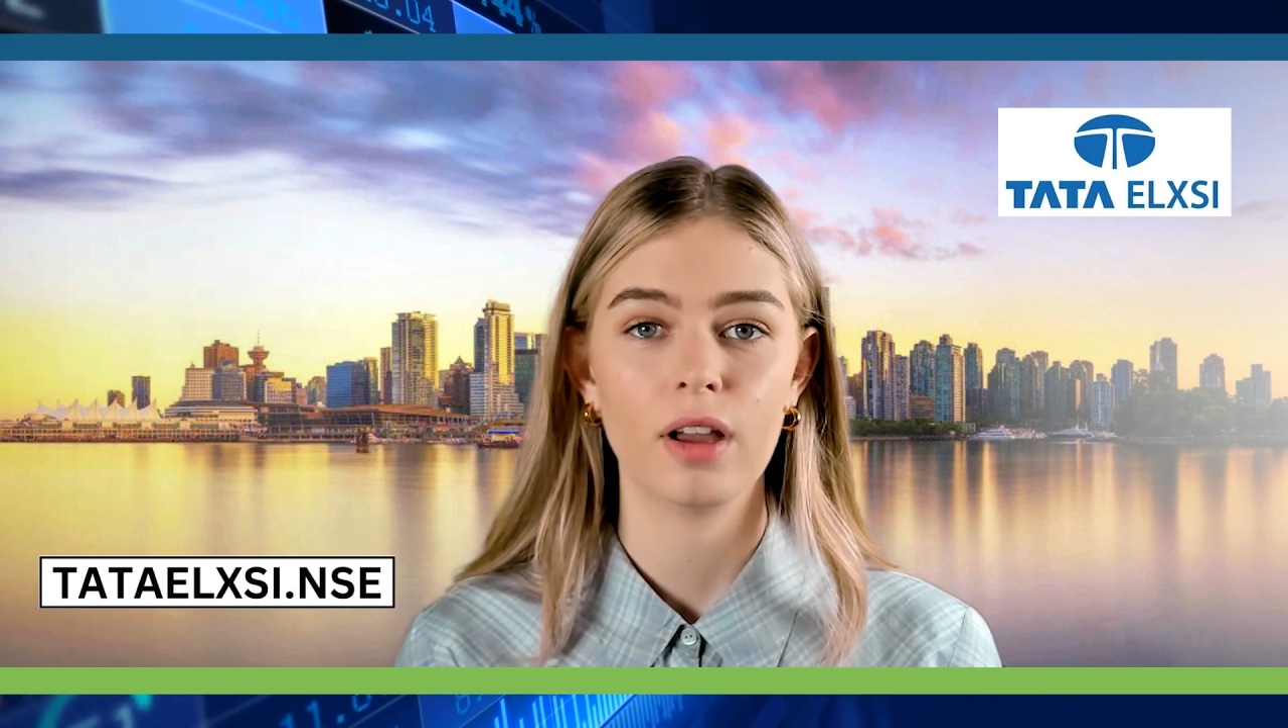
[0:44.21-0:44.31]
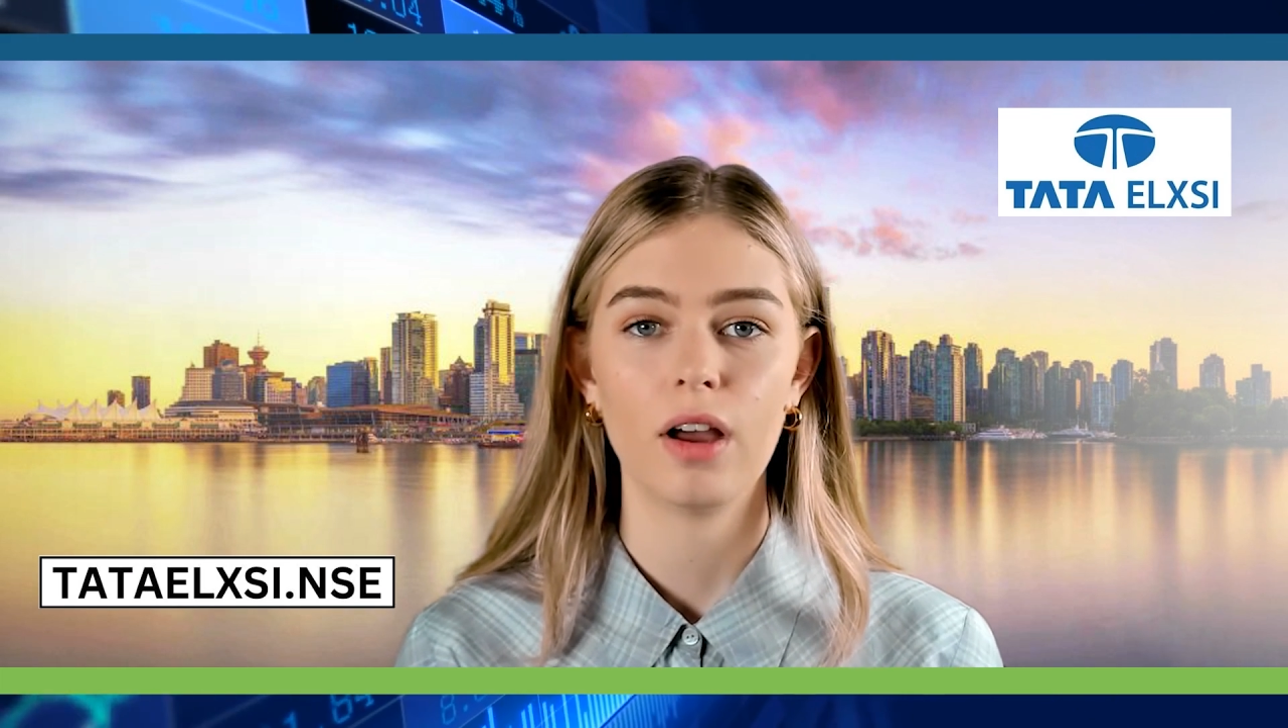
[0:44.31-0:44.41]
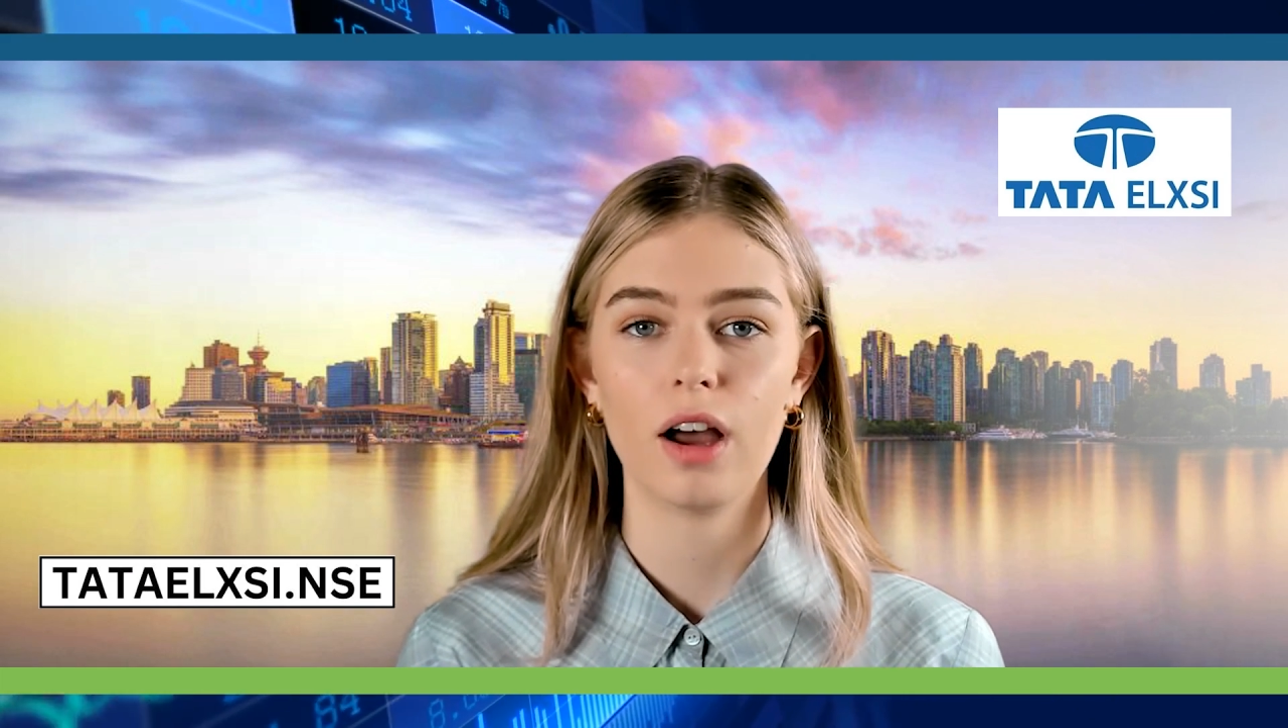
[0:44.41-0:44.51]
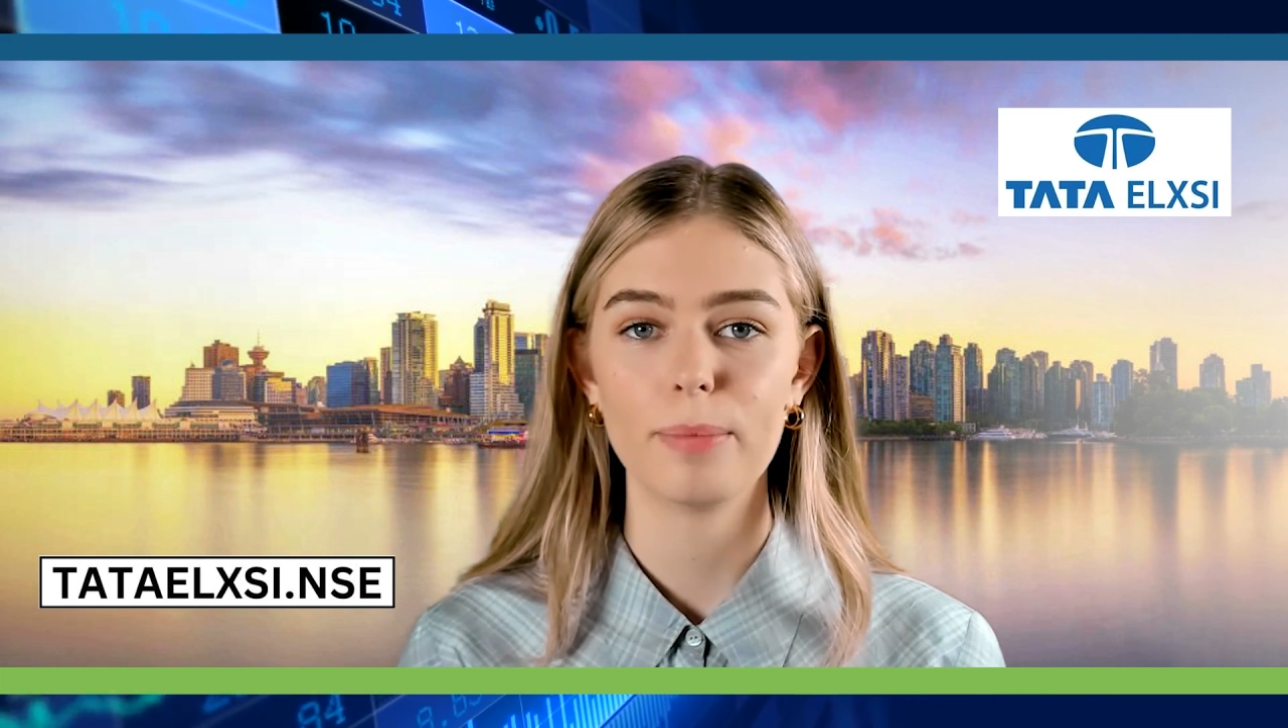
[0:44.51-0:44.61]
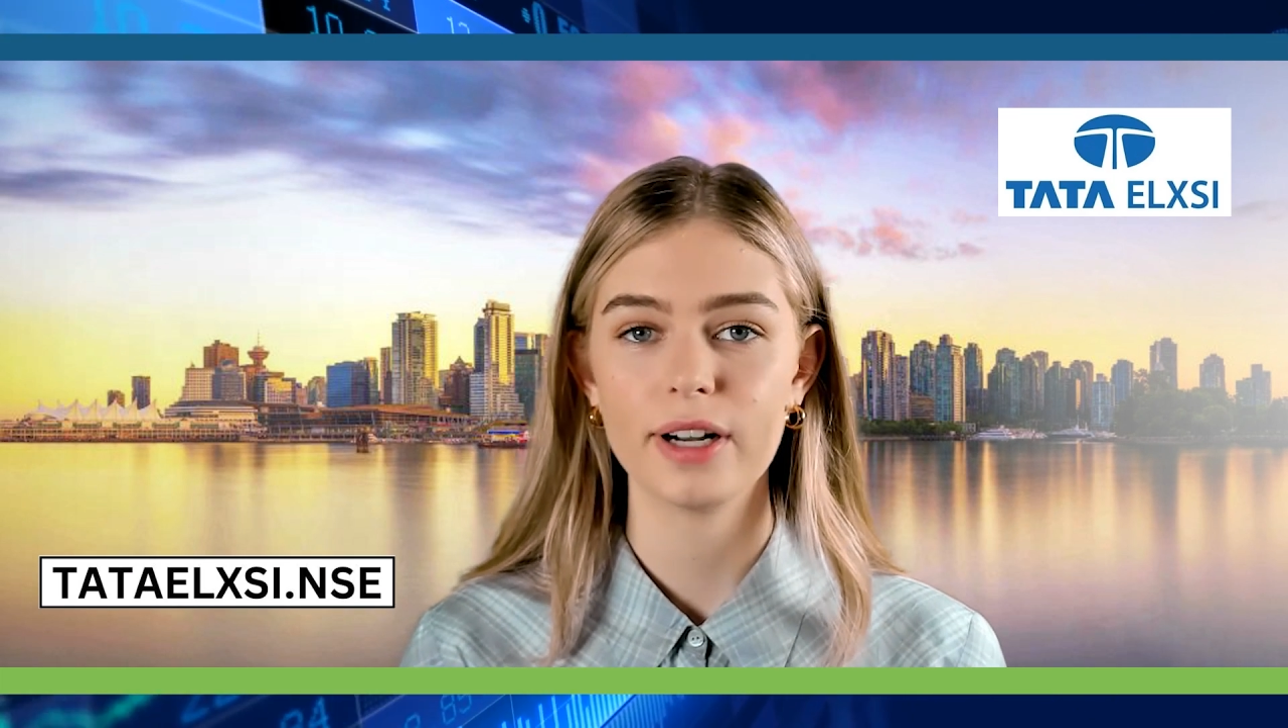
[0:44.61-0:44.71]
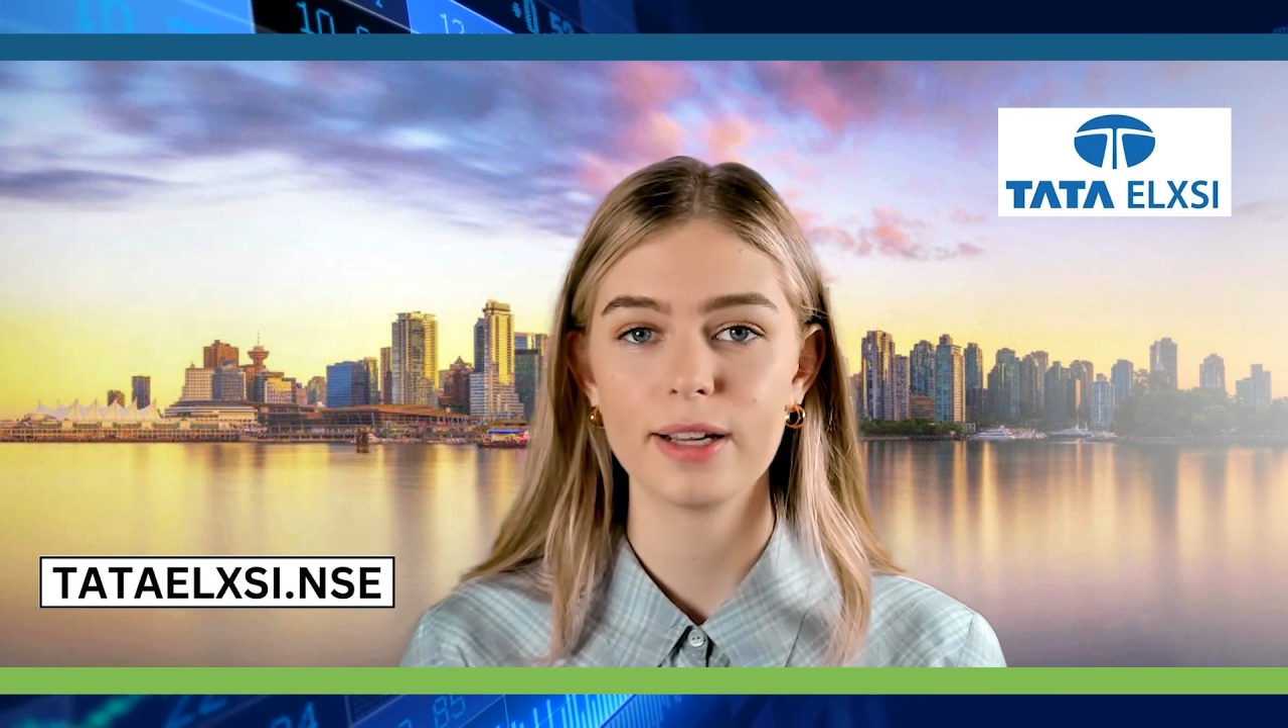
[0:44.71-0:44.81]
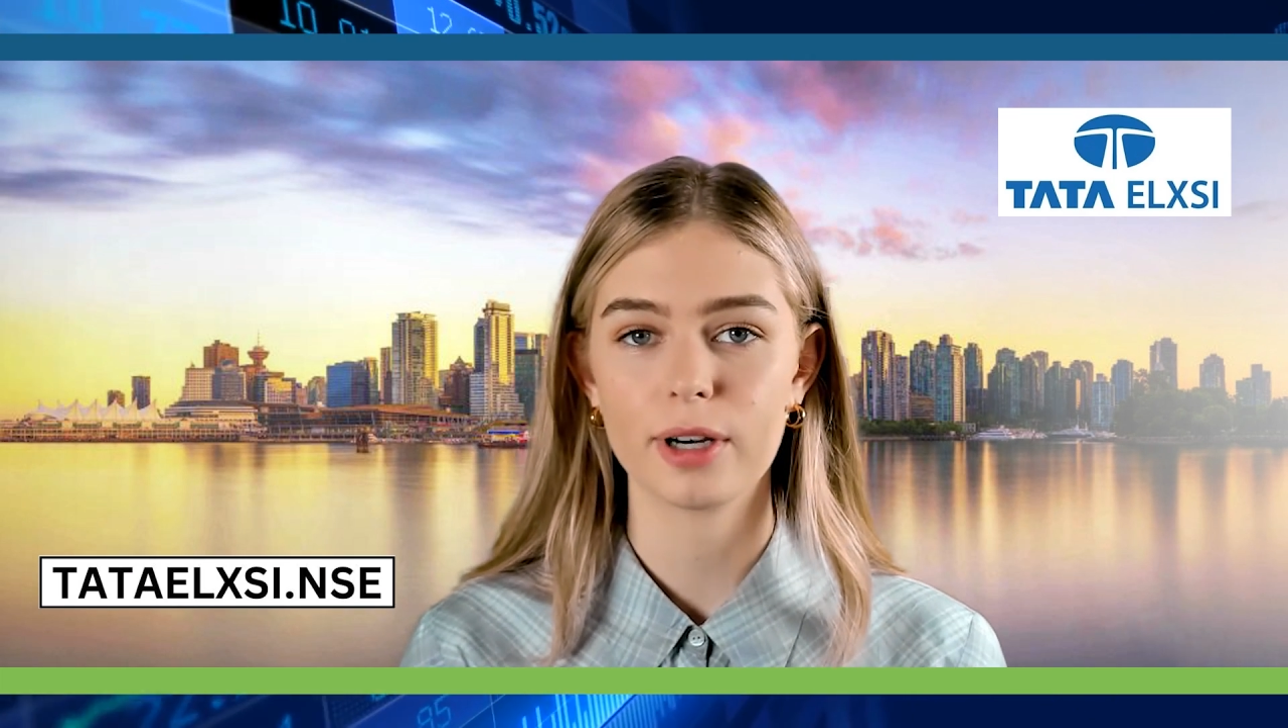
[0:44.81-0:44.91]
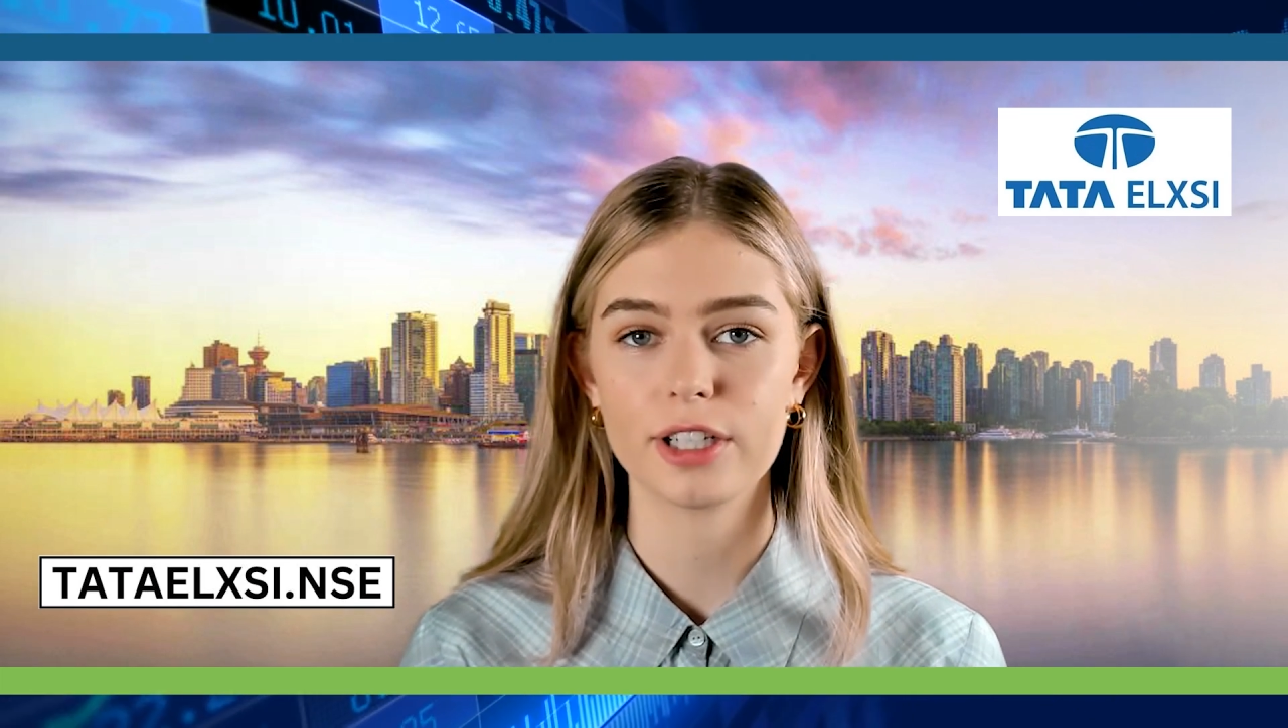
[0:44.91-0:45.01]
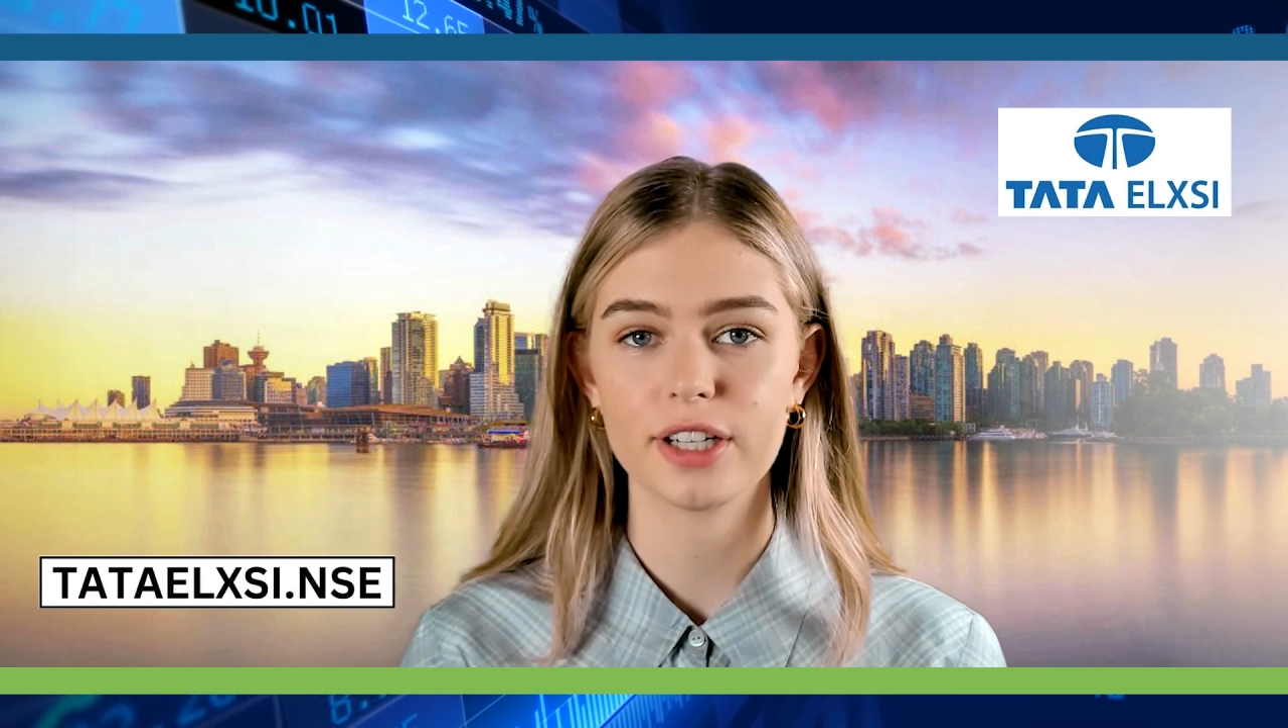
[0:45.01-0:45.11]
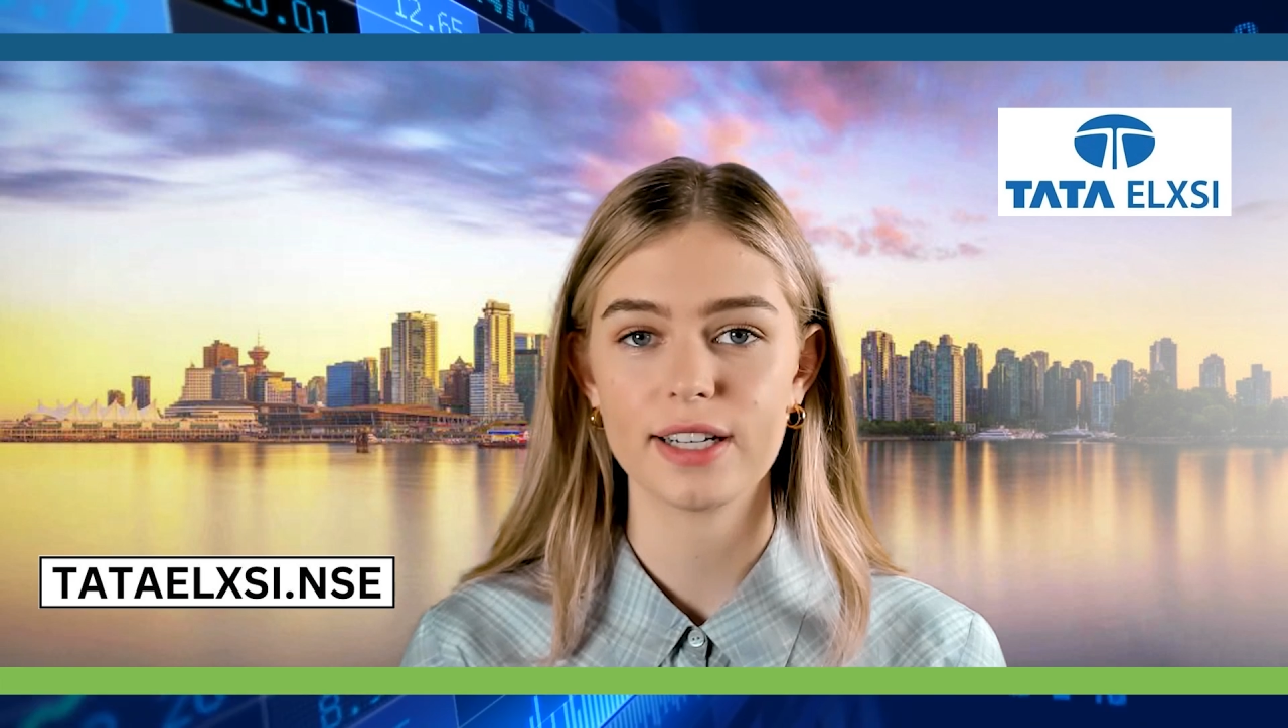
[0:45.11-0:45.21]
Operating
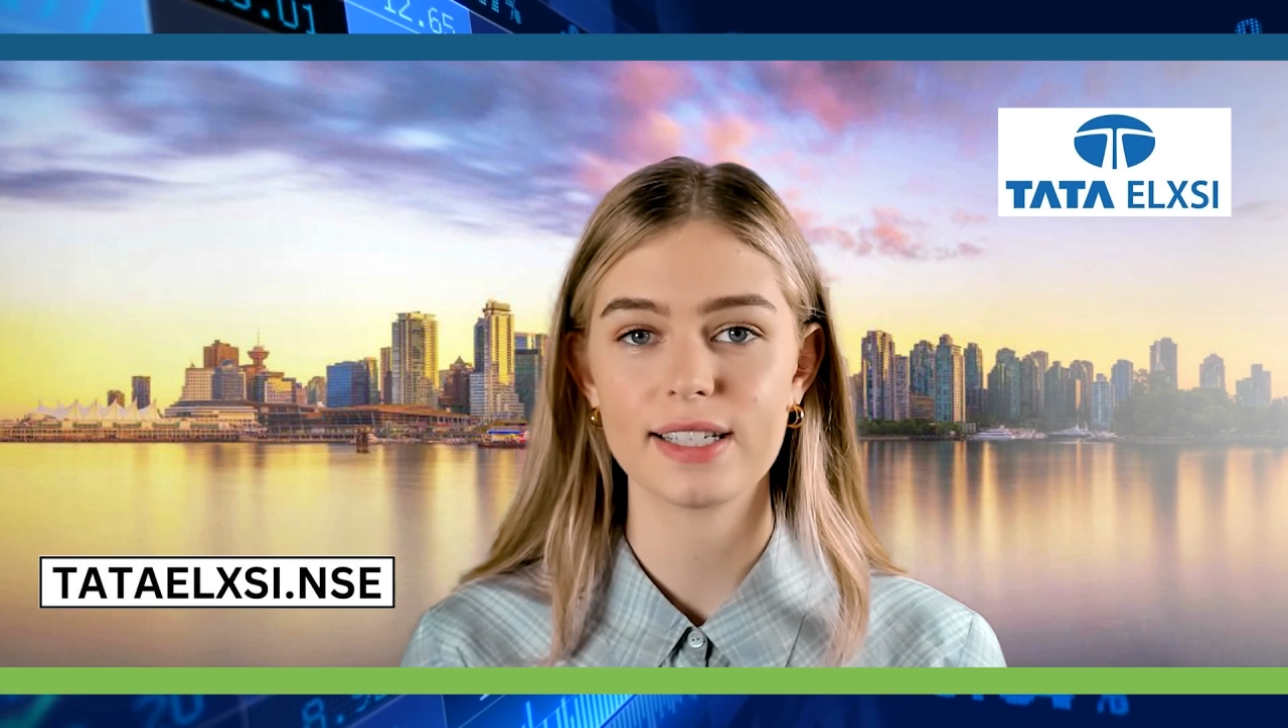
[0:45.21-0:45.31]
margin is